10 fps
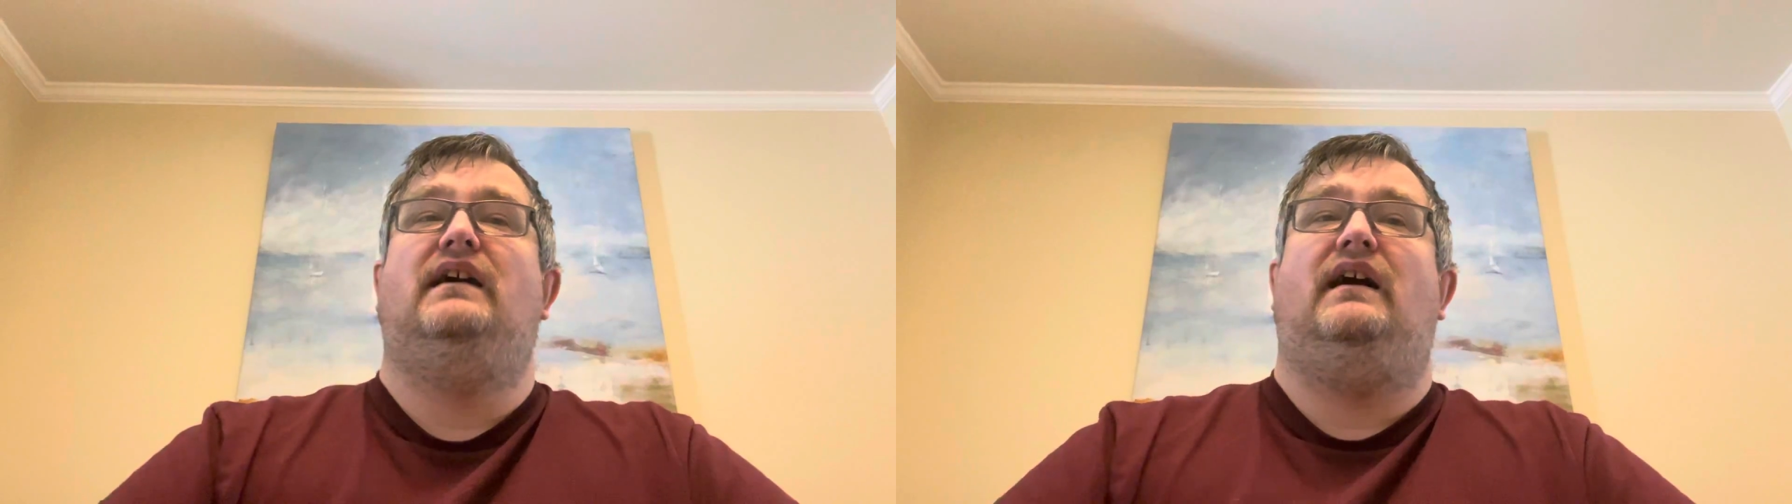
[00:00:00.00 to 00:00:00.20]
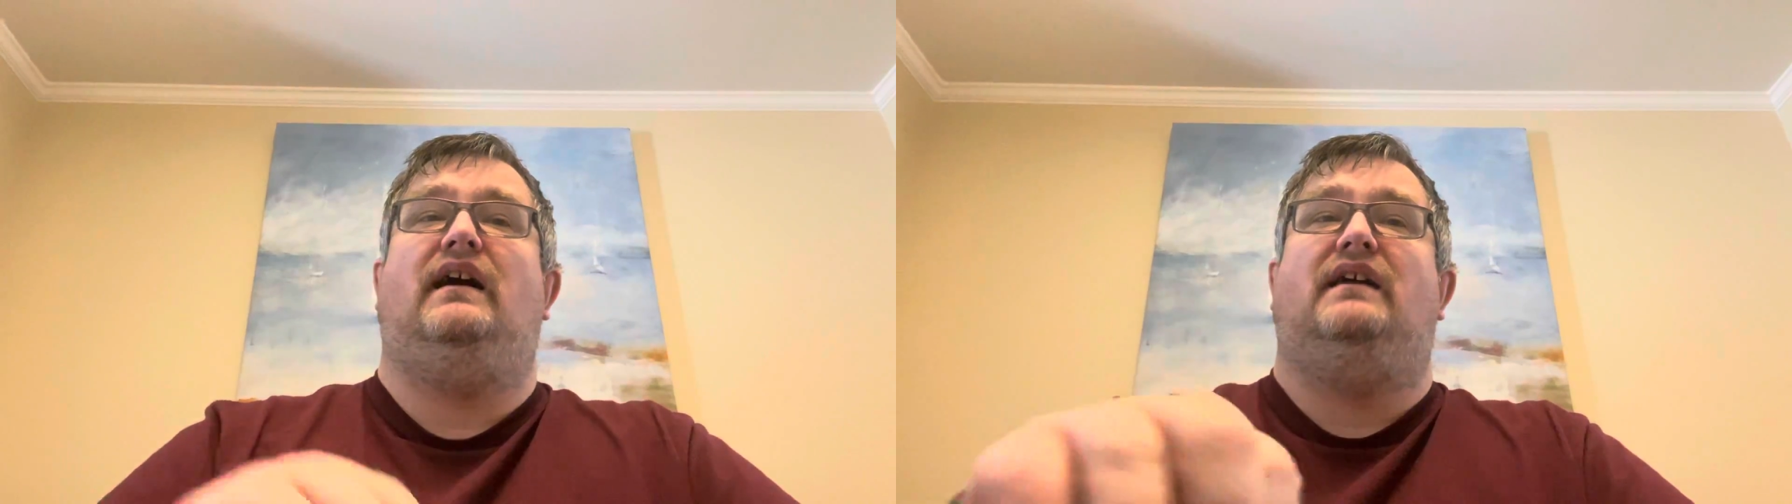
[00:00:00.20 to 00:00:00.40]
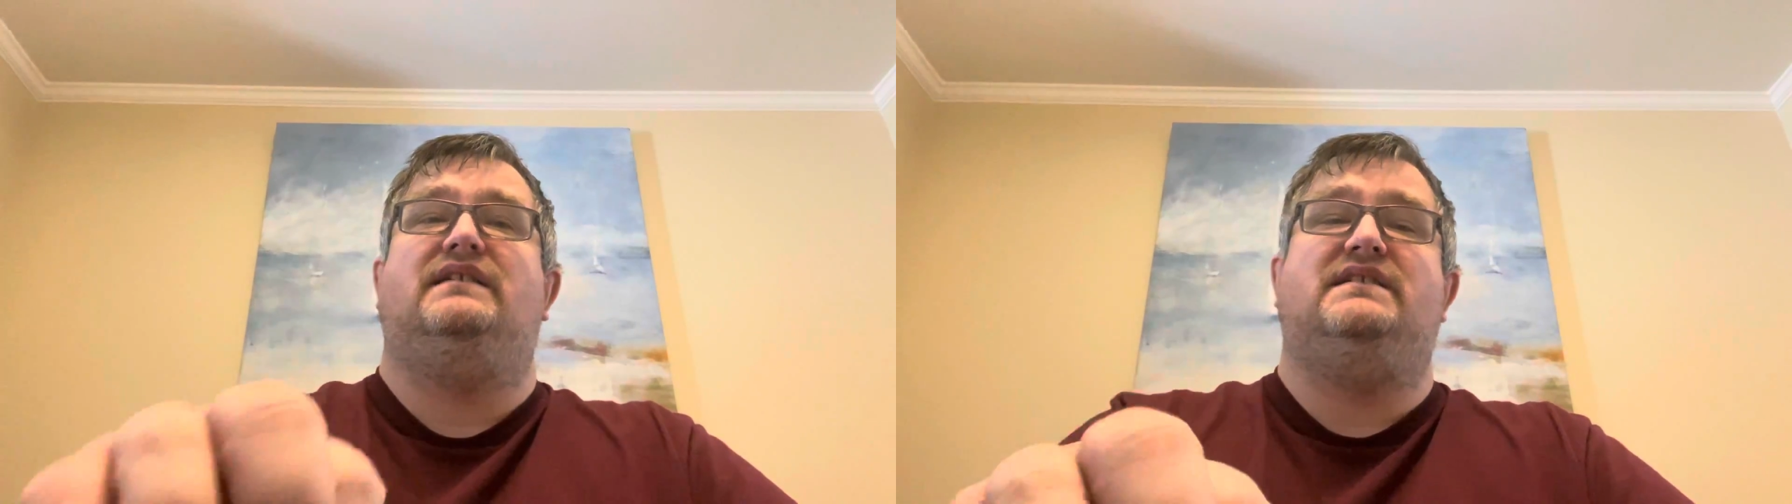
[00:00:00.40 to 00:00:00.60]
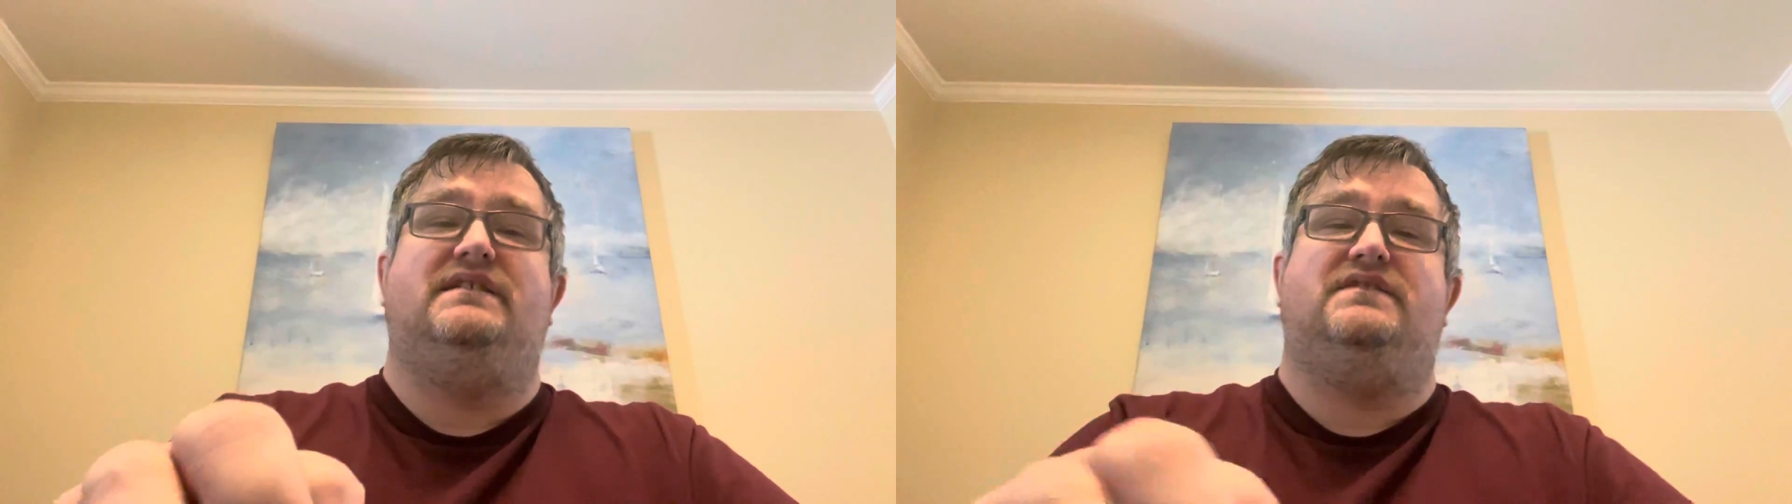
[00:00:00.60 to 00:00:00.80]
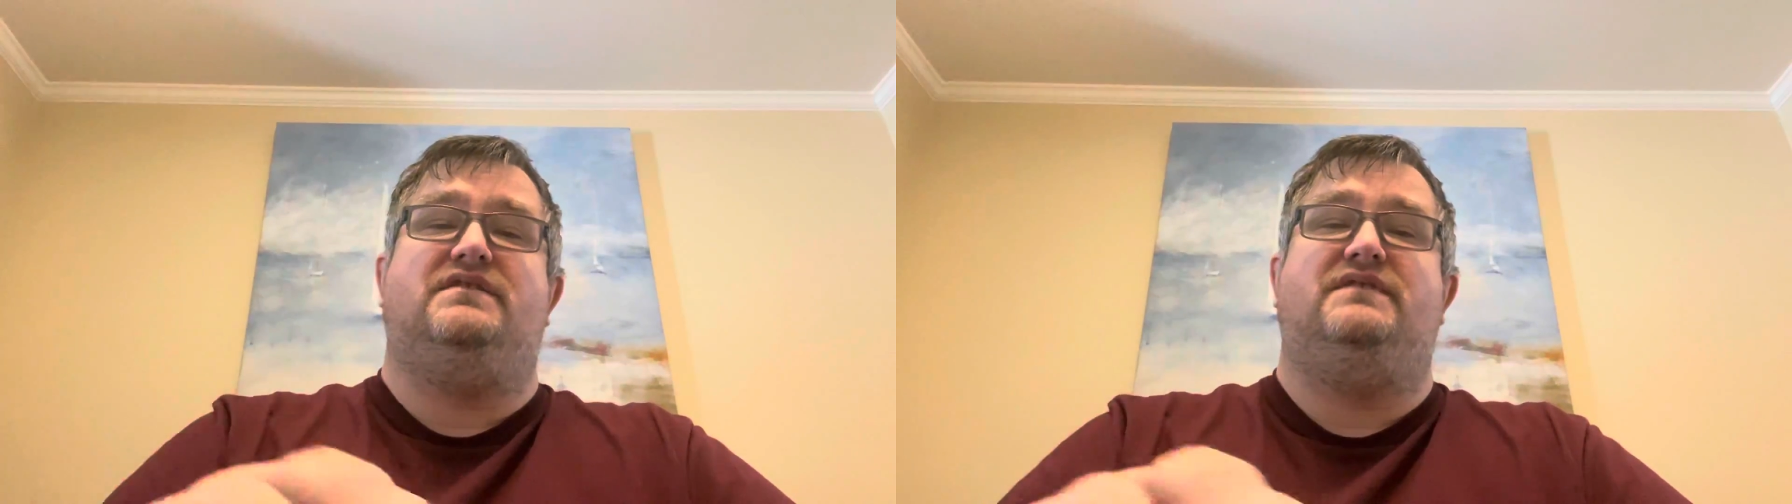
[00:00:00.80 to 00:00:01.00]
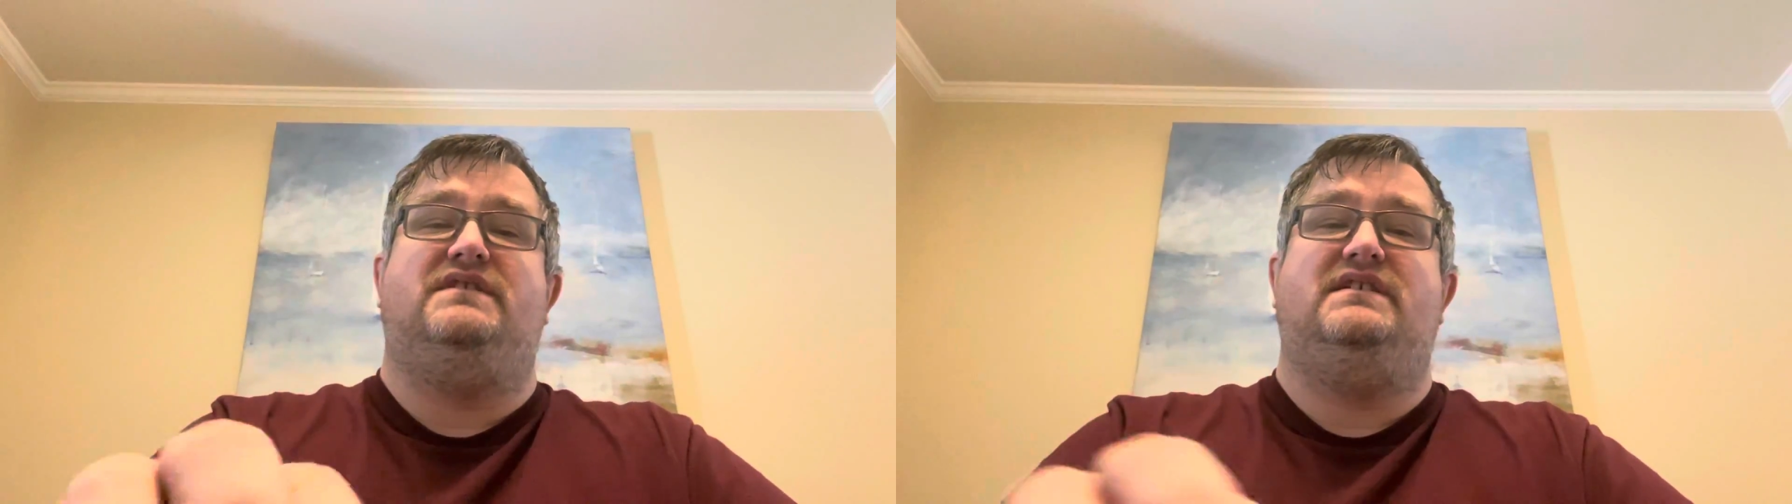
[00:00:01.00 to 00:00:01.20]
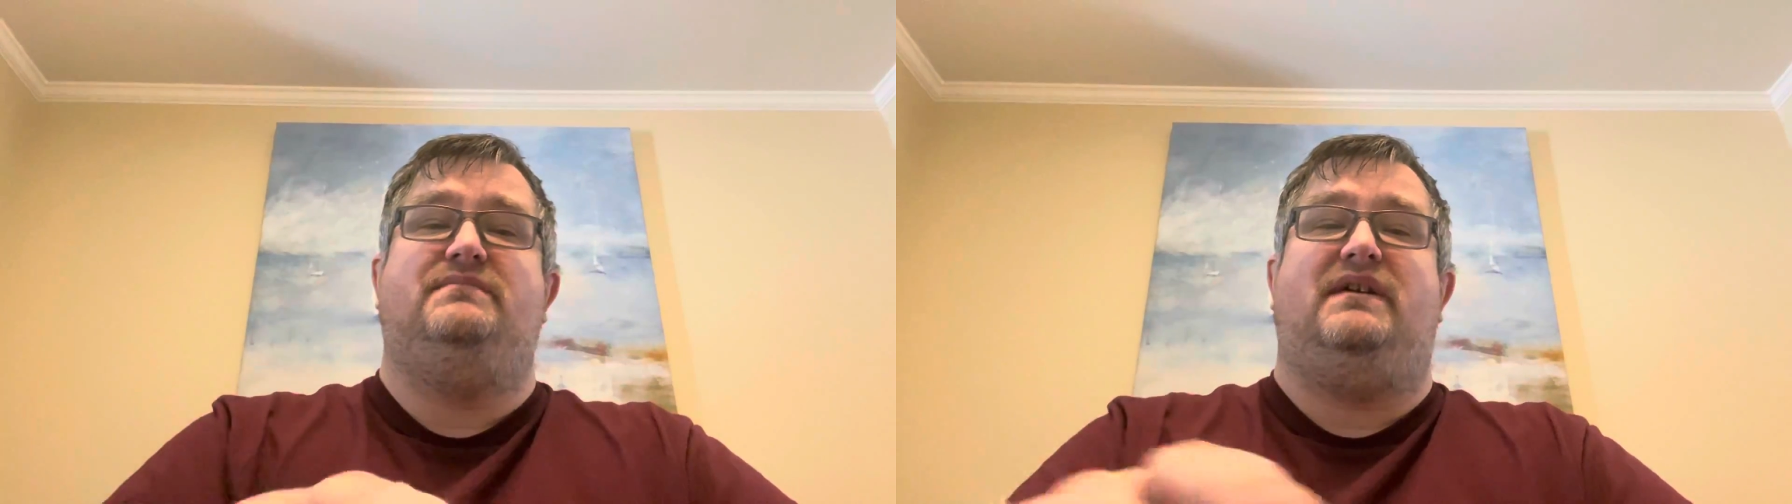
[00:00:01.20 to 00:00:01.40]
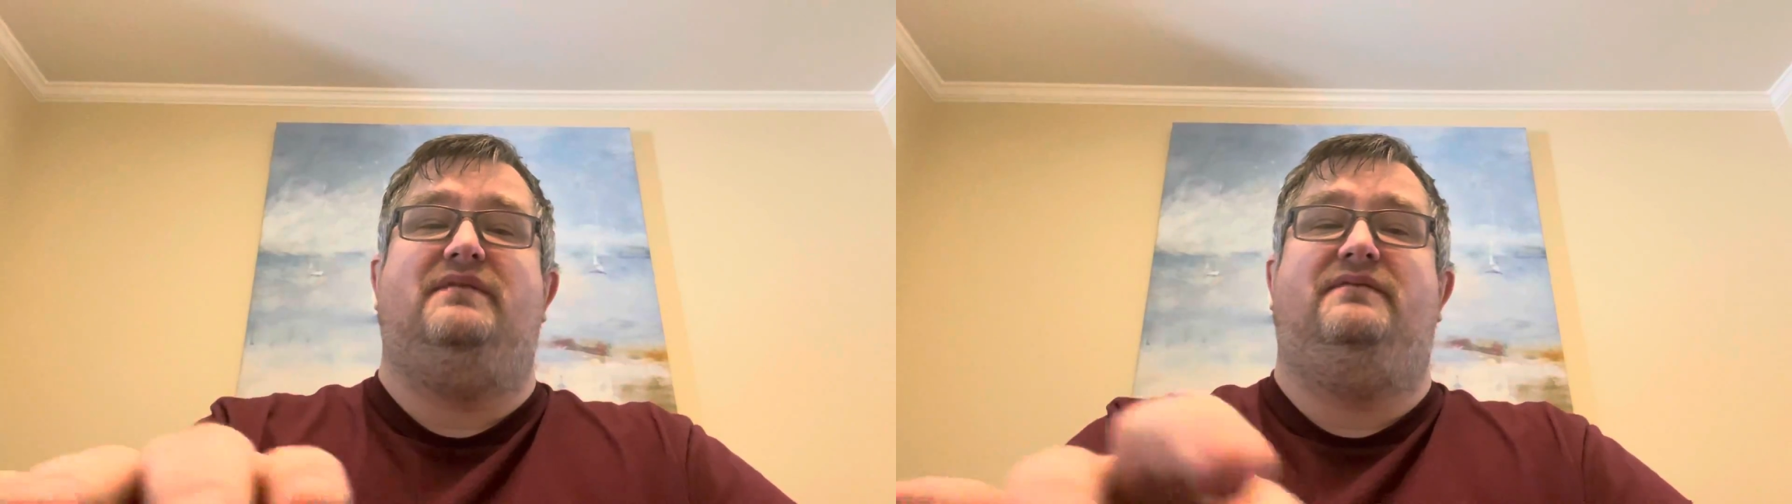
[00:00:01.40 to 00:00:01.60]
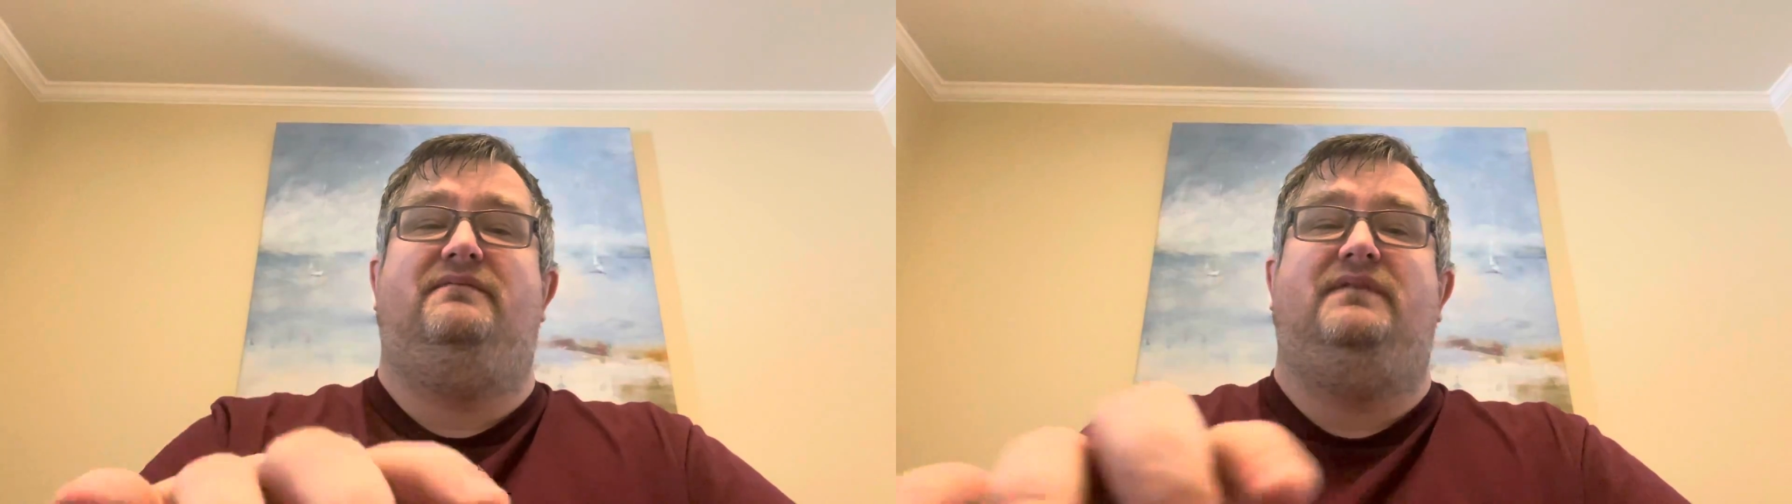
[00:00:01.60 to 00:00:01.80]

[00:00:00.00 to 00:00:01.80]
to this. If you see my